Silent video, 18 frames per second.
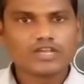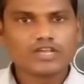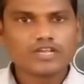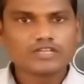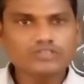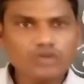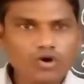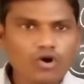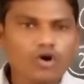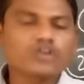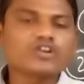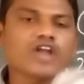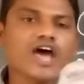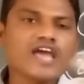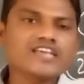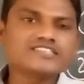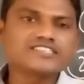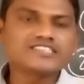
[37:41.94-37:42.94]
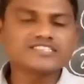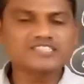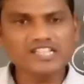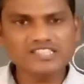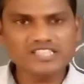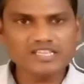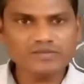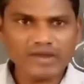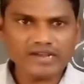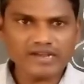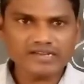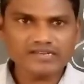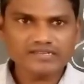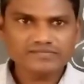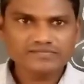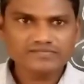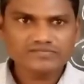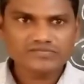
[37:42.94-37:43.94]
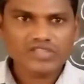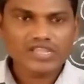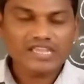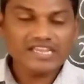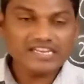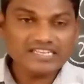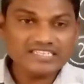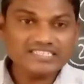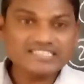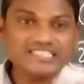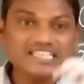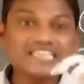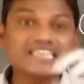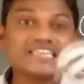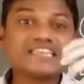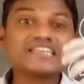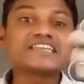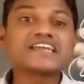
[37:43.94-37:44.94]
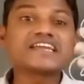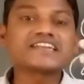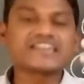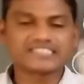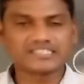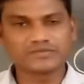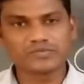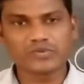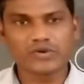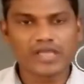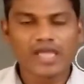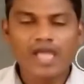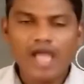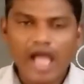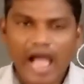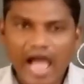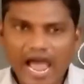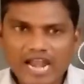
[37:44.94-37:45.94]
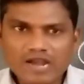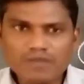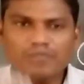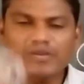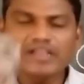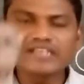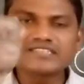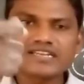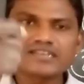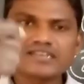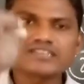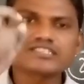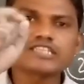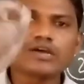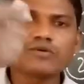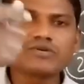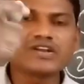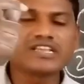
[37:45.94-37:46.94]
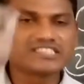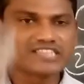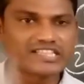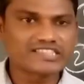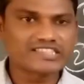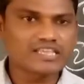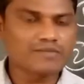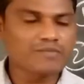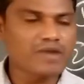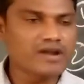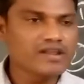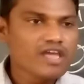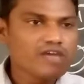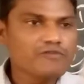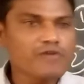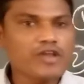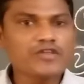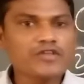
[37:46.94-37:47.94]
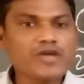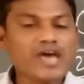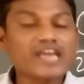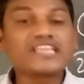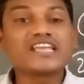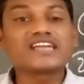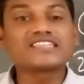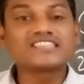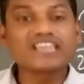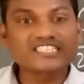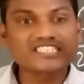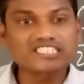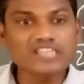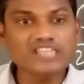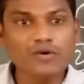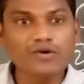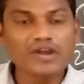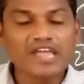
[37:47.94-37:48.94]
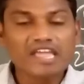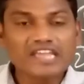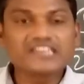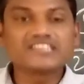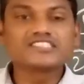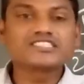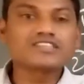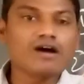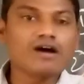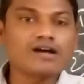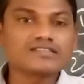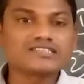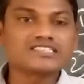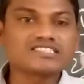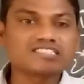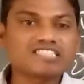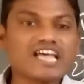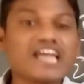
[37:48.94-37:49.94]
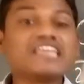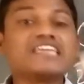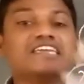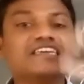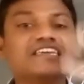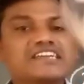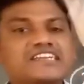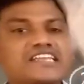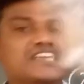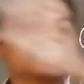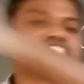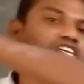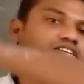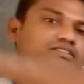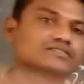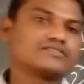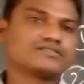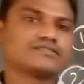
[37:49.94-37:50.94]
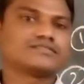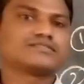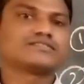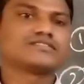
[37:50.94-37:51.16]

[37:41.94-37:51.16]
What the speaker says: So noise is nothing but it is irritated simply. Unpleasant sound is nothing but when you hear that sound, it is causes the irritation.